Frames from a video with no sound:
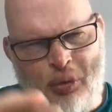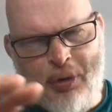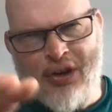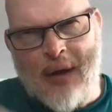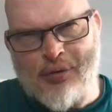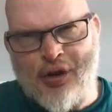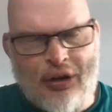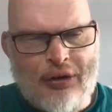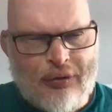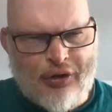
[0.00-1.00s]
your
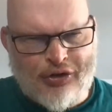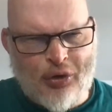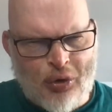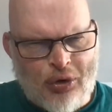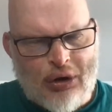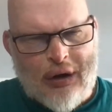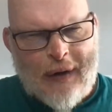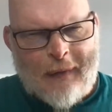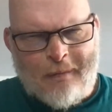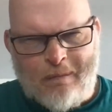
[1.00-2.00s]
perception for sure.
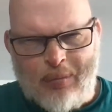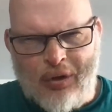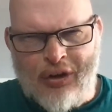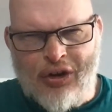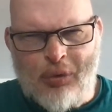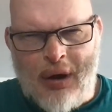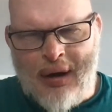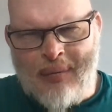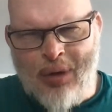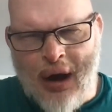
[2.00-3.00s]
This is where
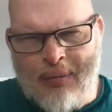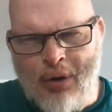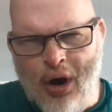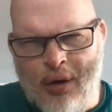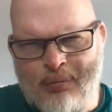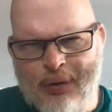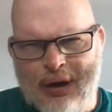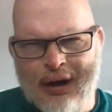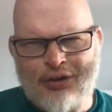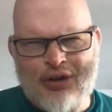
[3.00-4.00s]
I'm not a.
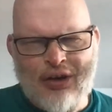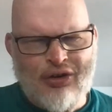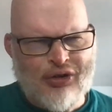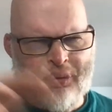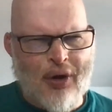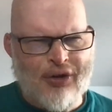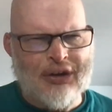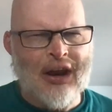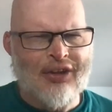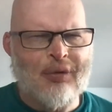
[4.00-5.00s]
It changes your
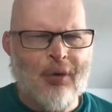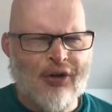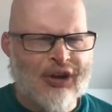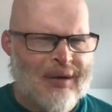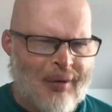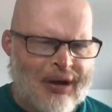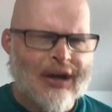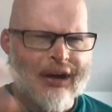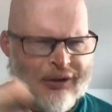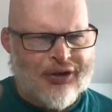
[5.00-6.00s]
personality person.
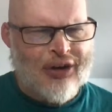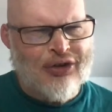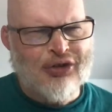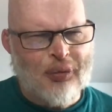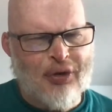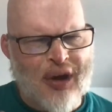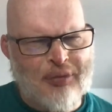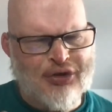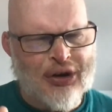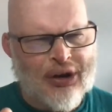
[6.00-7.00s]
It changes your
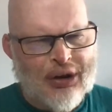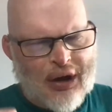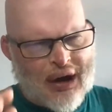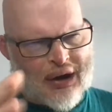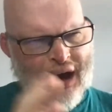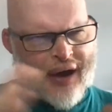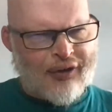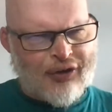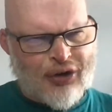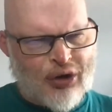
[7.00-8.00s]
perception and
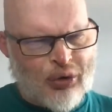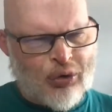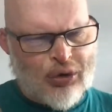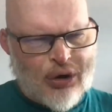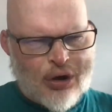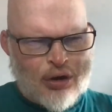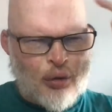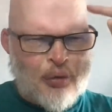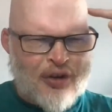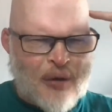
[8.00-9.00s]
adds to your
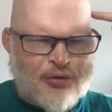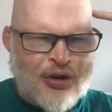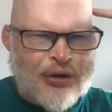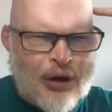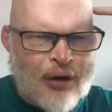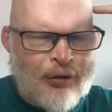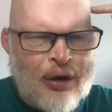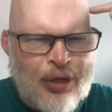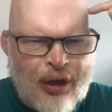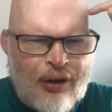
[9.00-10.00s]
perception of
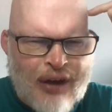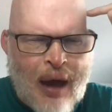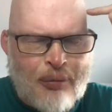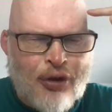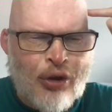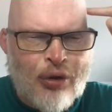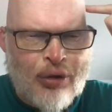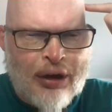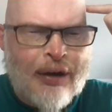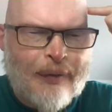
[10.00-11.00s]
in things.
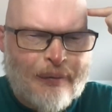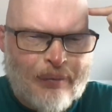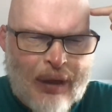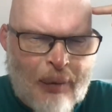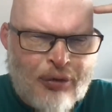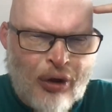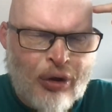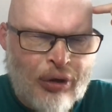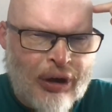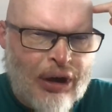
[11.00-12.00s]
Absolutely.
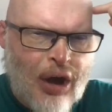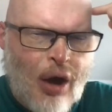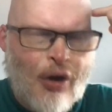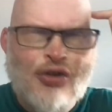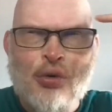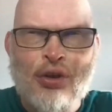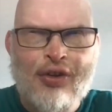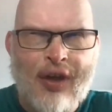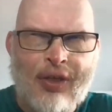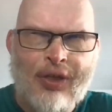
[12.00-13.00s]
Absolutely. Because you
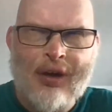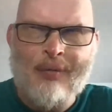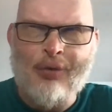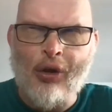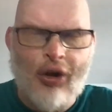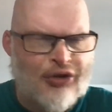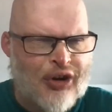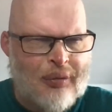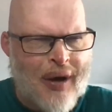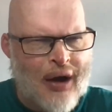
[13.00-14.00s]
understand the
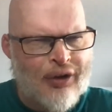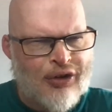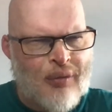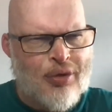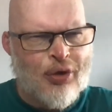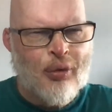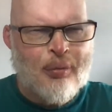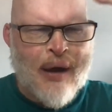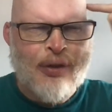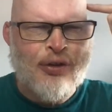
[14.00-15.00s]
logic behind some thought
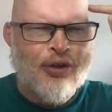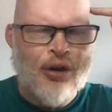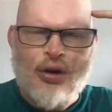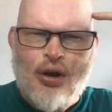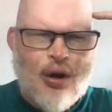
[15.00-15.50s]
patterns that